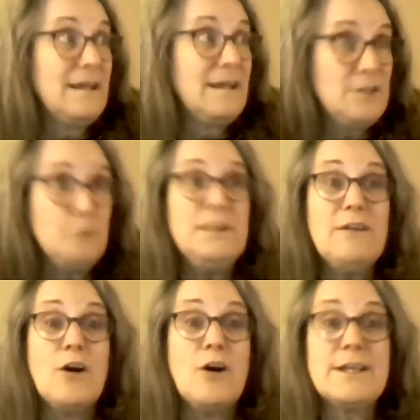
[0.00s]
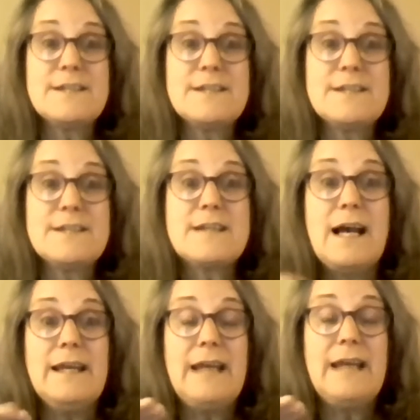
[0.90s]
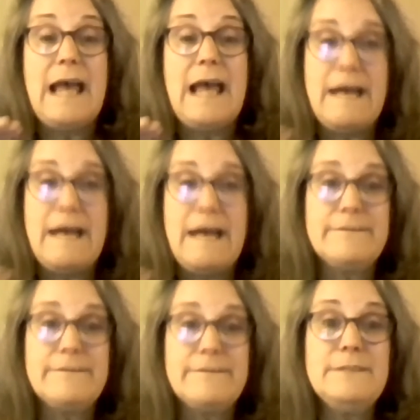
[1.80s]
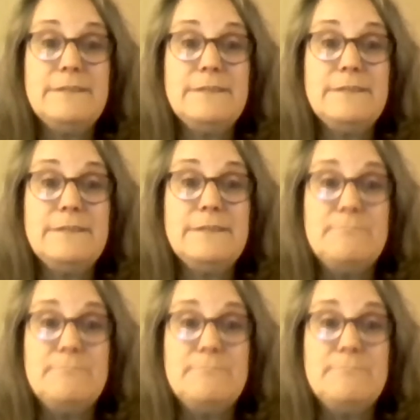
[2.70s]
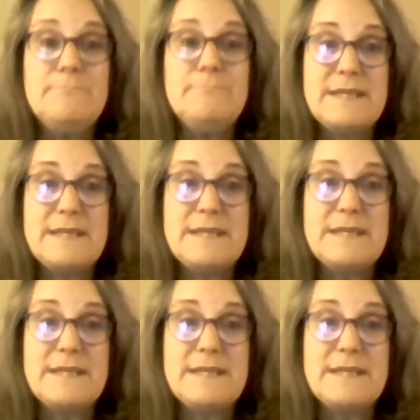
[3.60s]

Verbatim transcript: to be honest i haven't missed